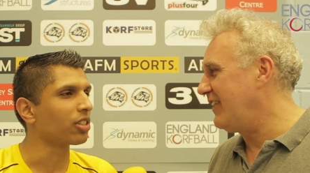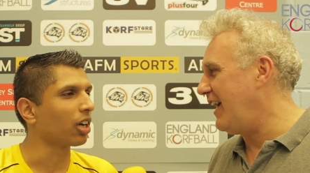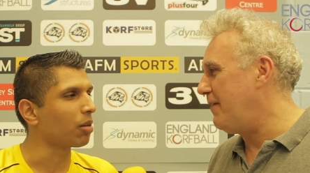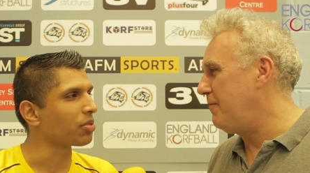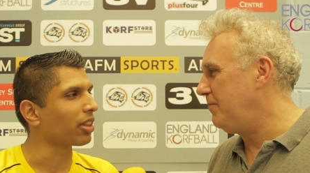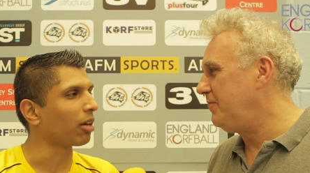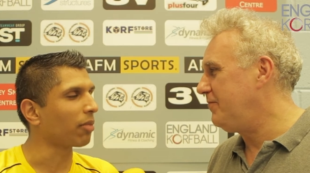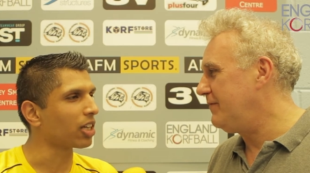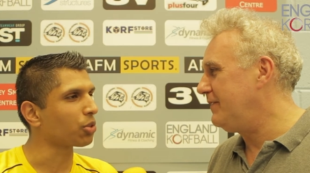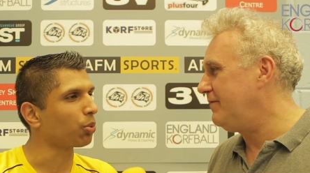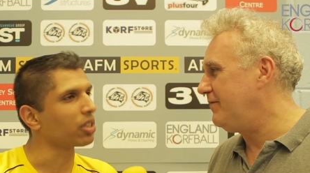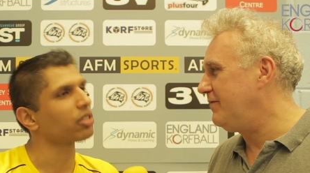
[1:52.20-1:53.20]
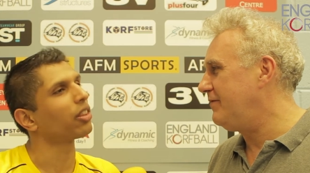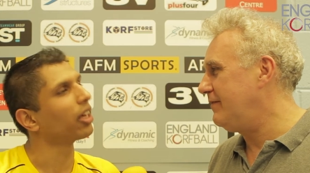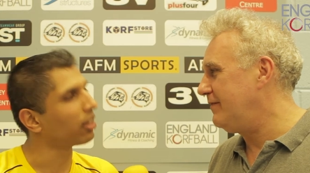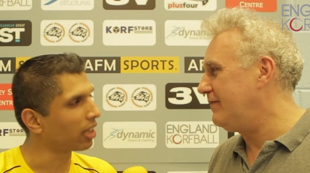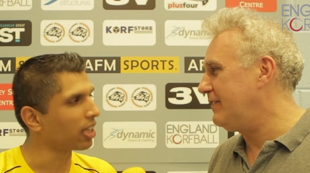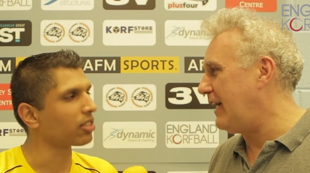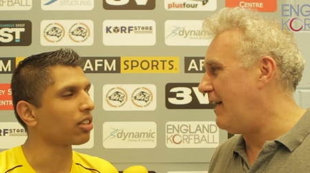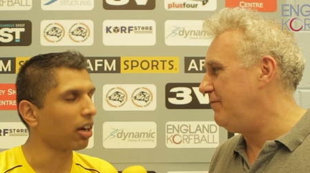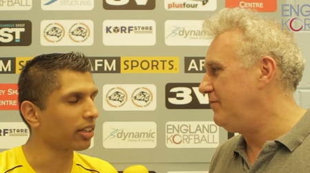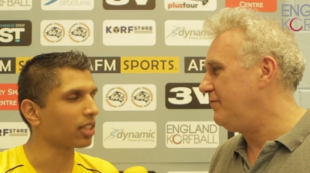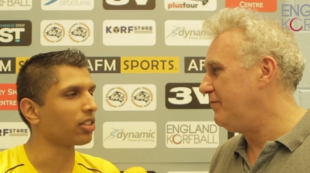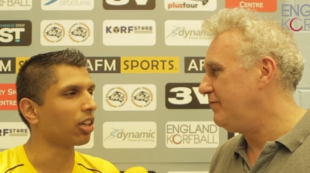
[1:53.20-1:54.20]
Speaker 1: times in that match which they, they did start
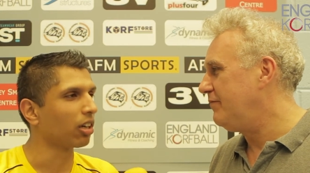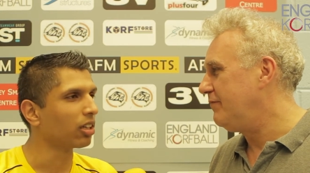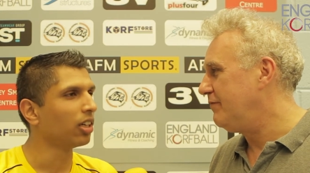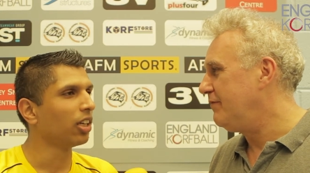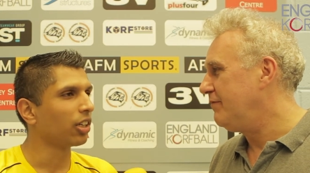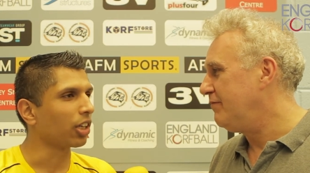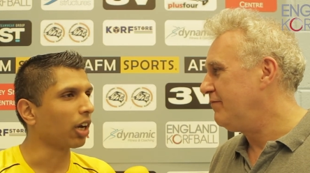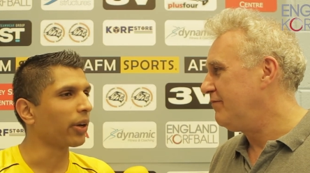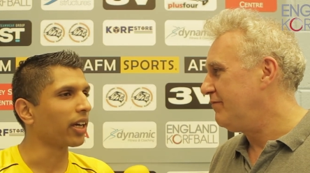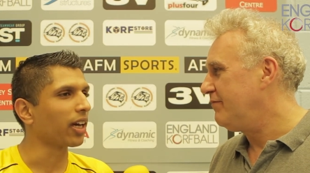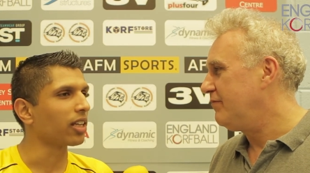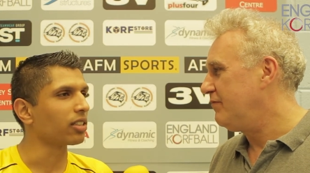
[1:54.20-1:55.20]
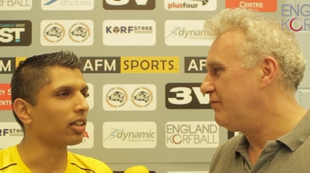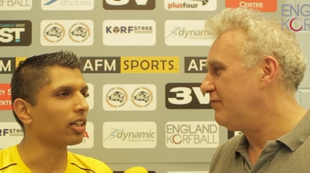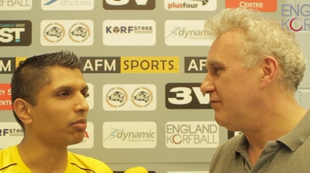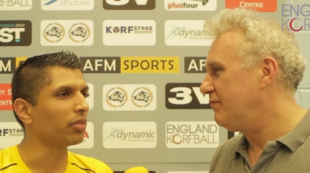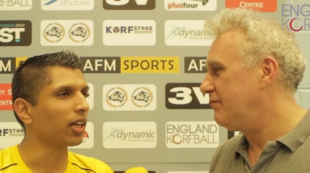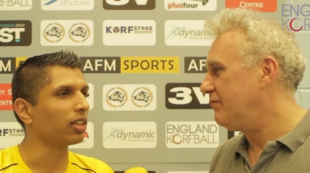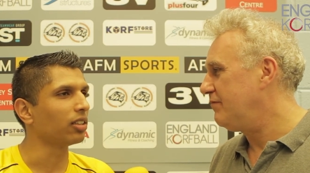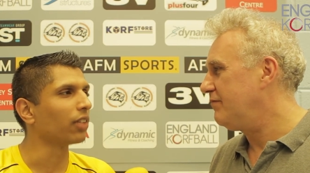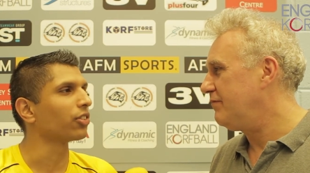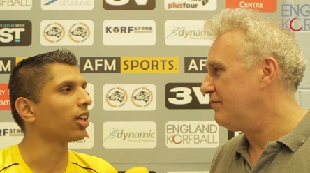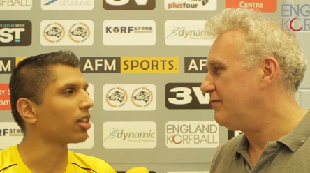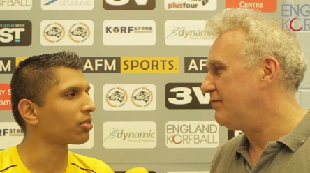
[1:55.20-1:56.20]
getting going and um, yeah,
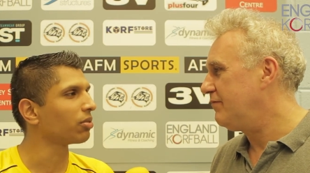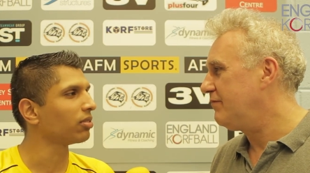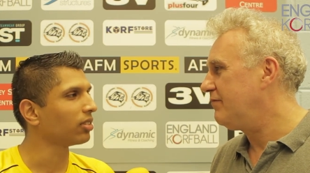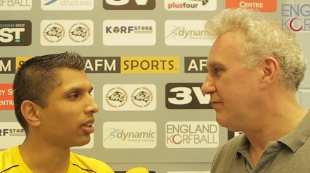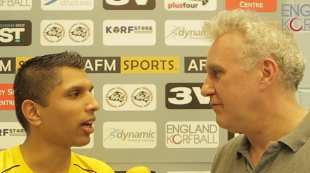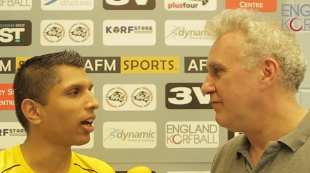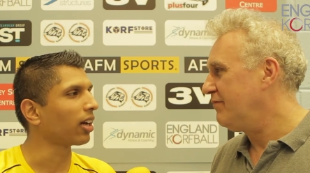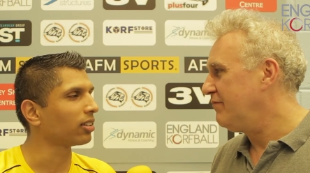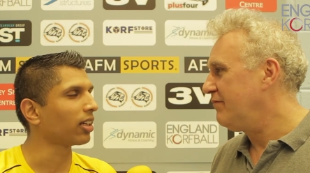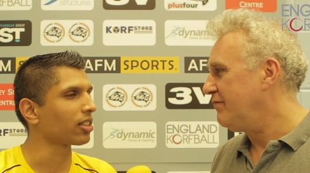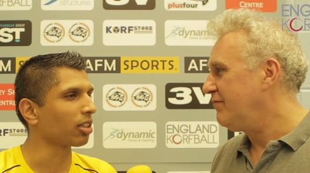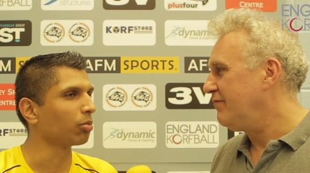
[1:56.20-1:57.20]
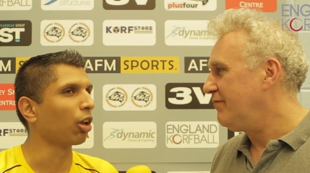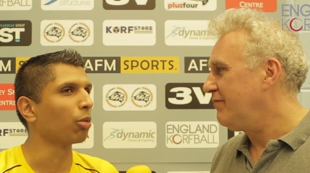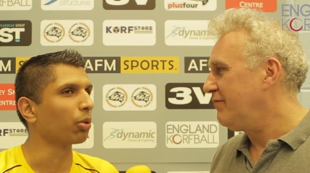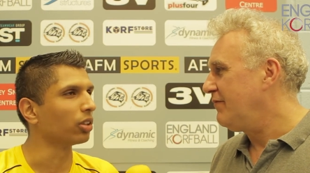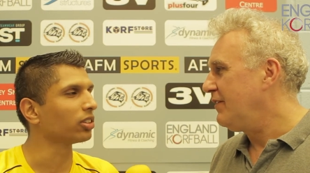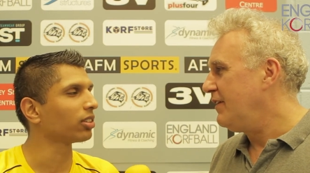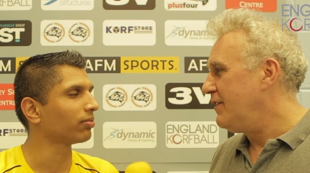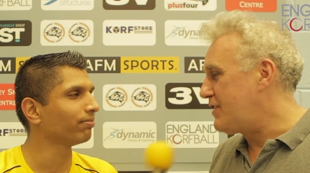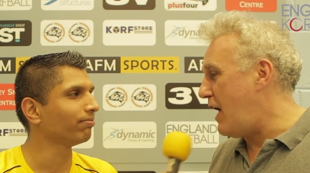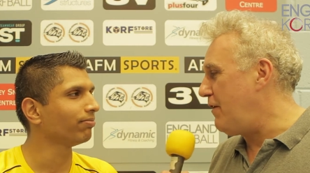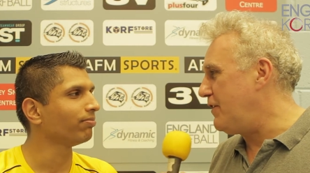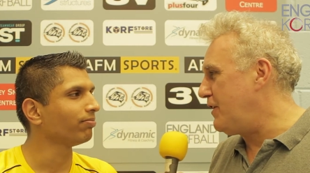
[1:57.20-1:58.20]
lifted us at, at some low points.
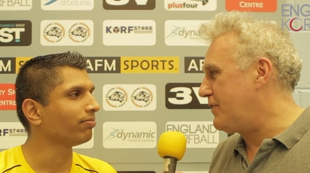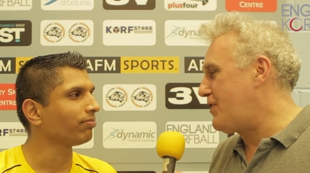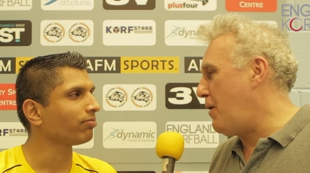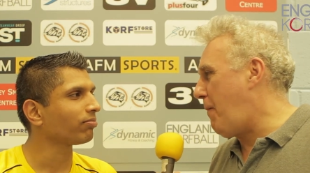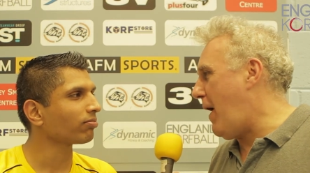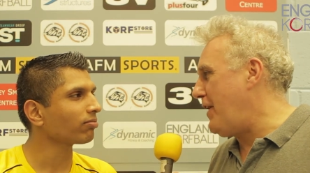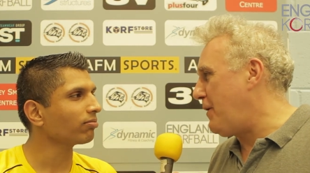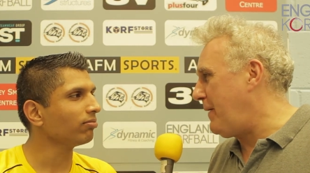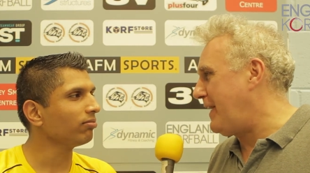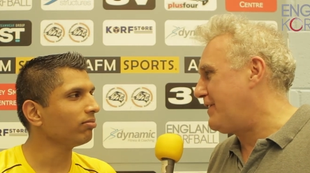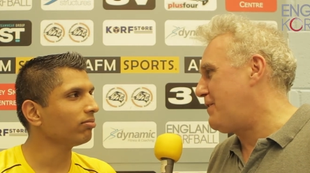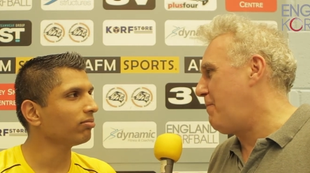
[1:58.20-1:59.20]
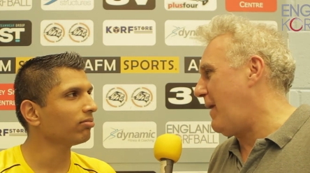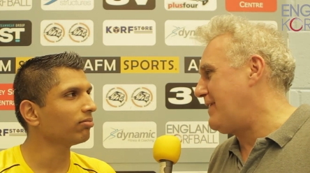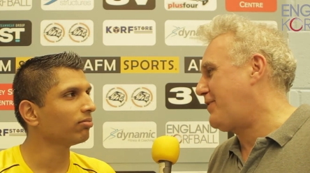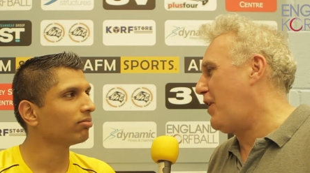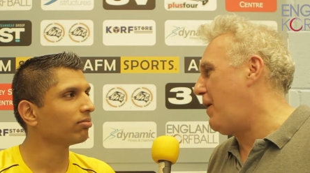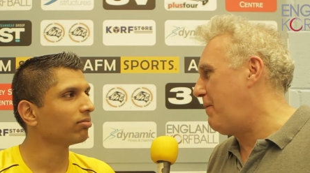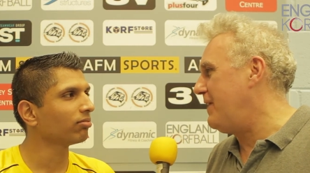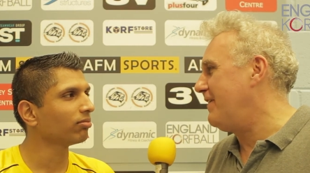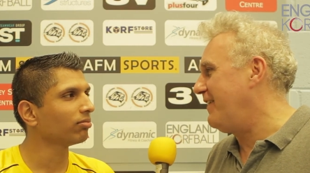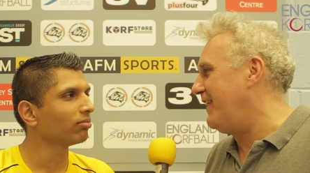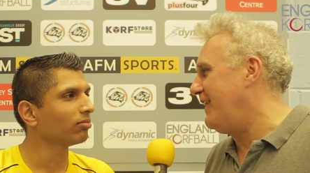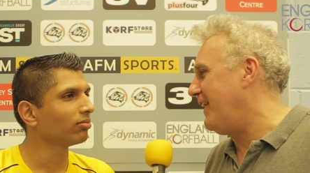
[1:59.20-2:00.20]
So
Speaker 2: you're still part of the biggest and best club in,
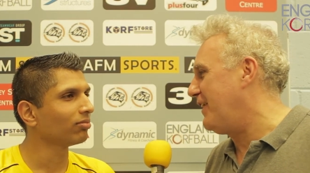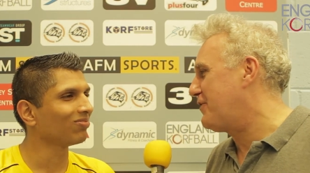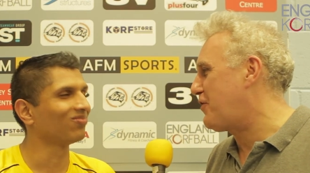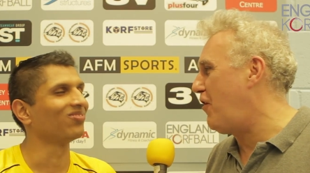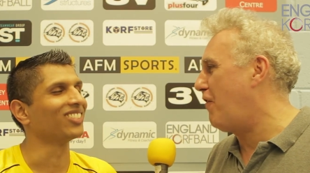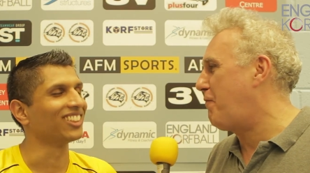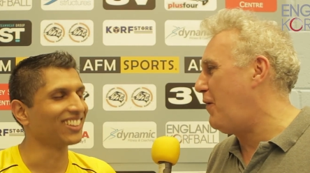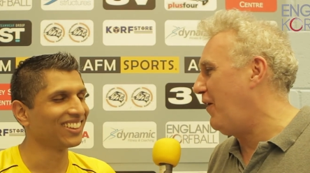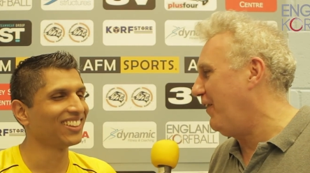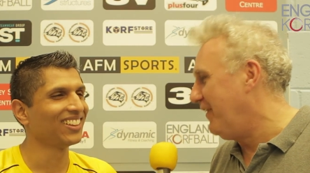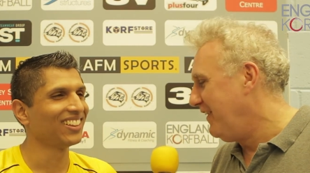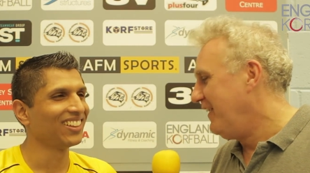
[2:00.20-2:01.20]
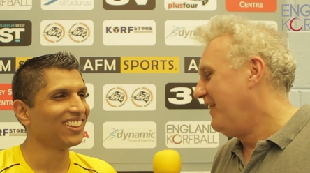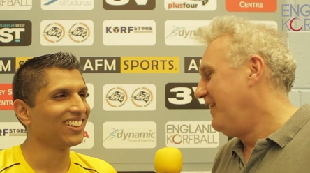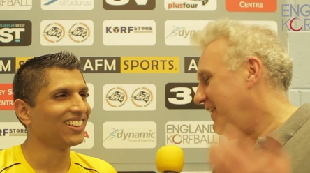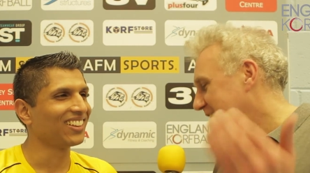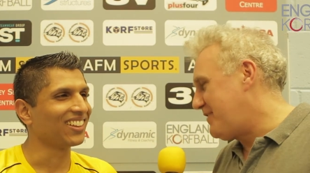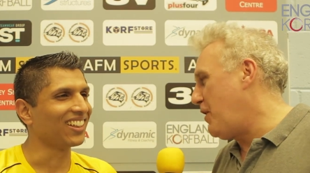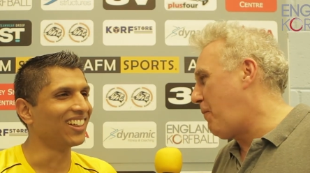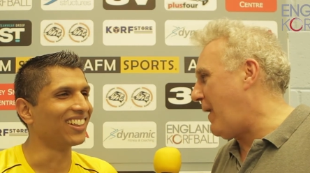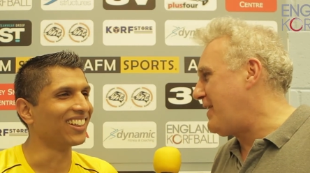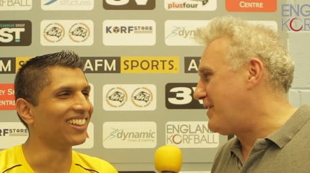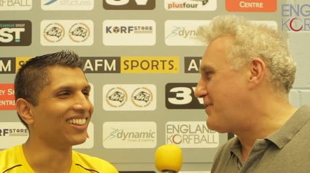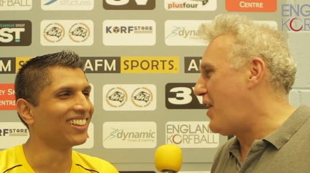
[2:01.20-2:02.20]
in English korfball. Still
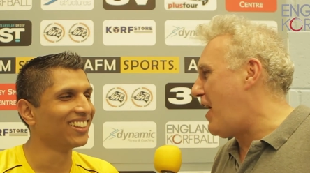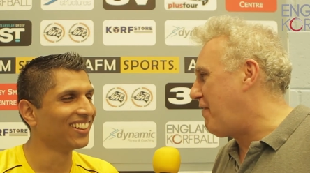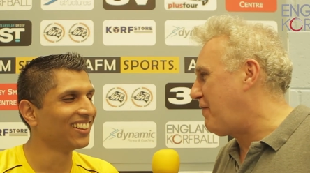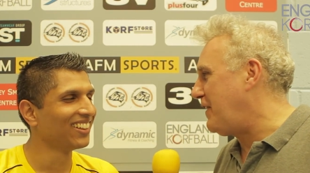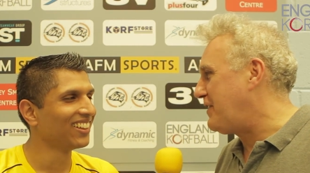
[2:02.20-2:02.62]
plenty of time for you,